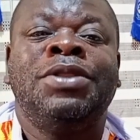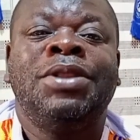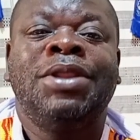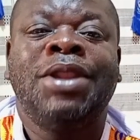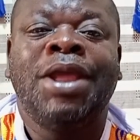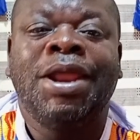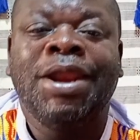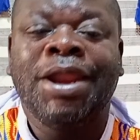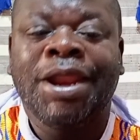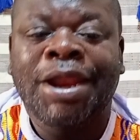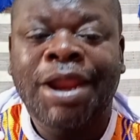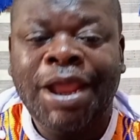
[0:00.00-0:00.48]

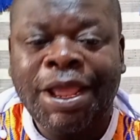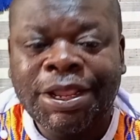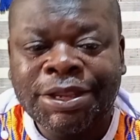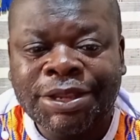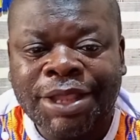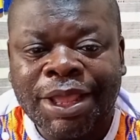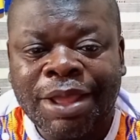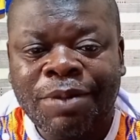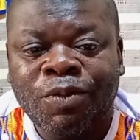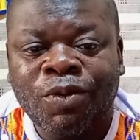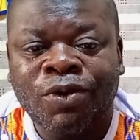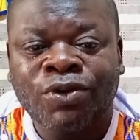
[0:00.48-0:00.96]
Then the next
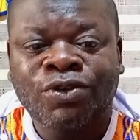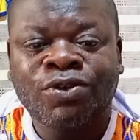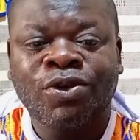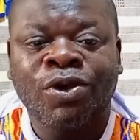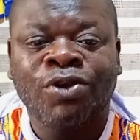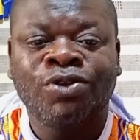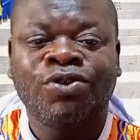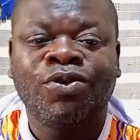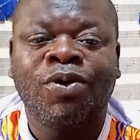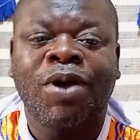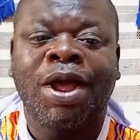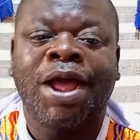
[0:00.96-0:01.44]
game was
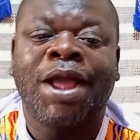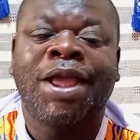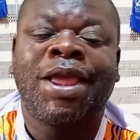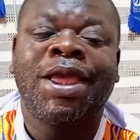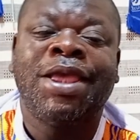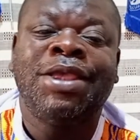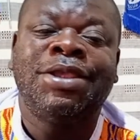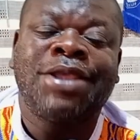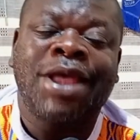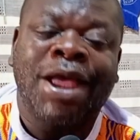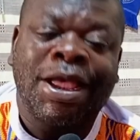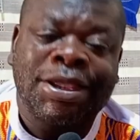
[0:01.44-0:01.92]
also
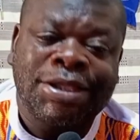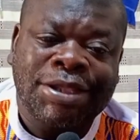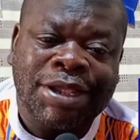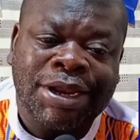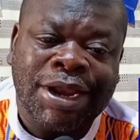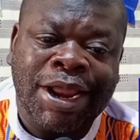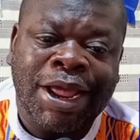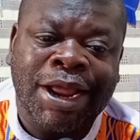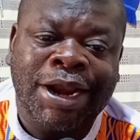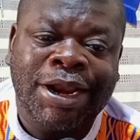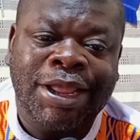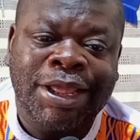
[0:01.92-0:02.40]
against
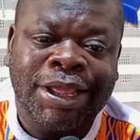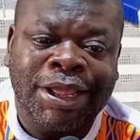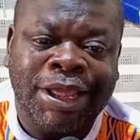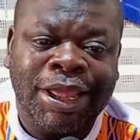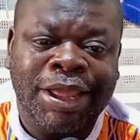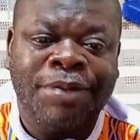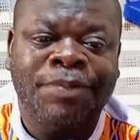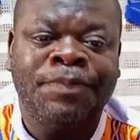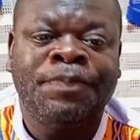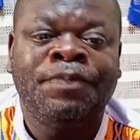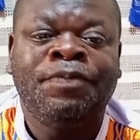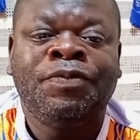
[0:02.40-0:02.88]
Arsenal
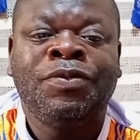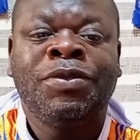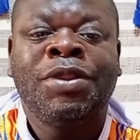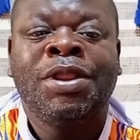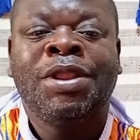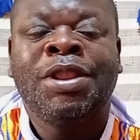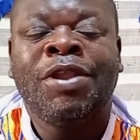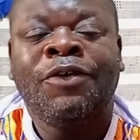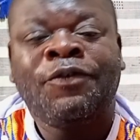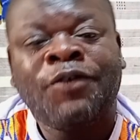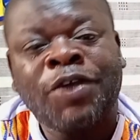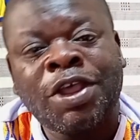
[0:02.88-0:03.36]
again.
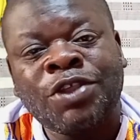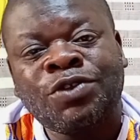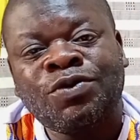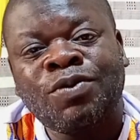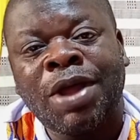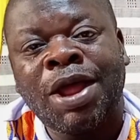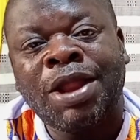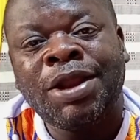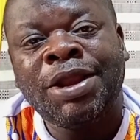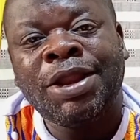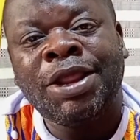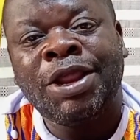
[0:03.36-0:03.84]
The first
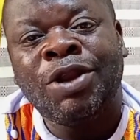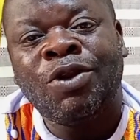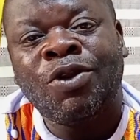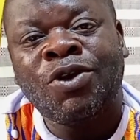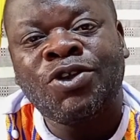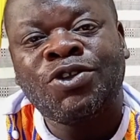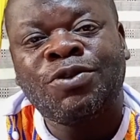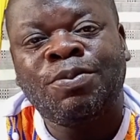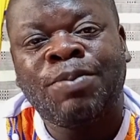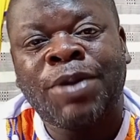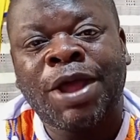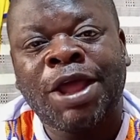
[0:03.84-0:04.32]
one, they
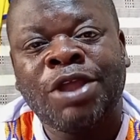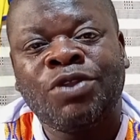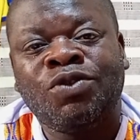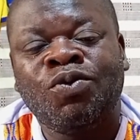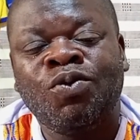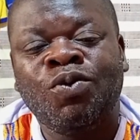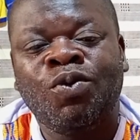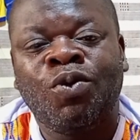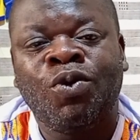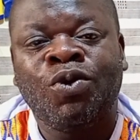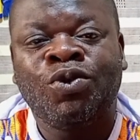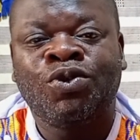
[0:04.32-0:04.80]
lost by
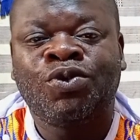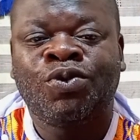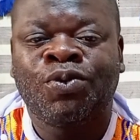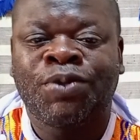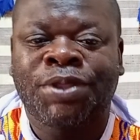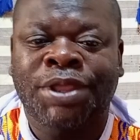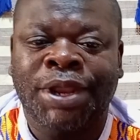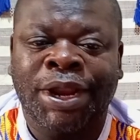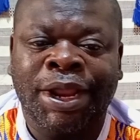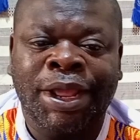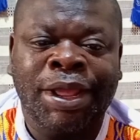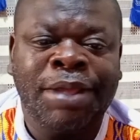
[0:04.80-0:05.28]
2 goals to
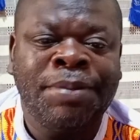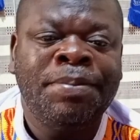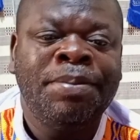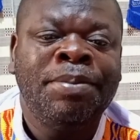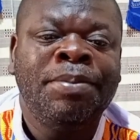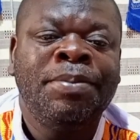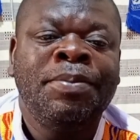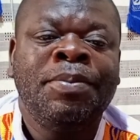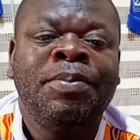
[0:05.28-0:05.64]
3.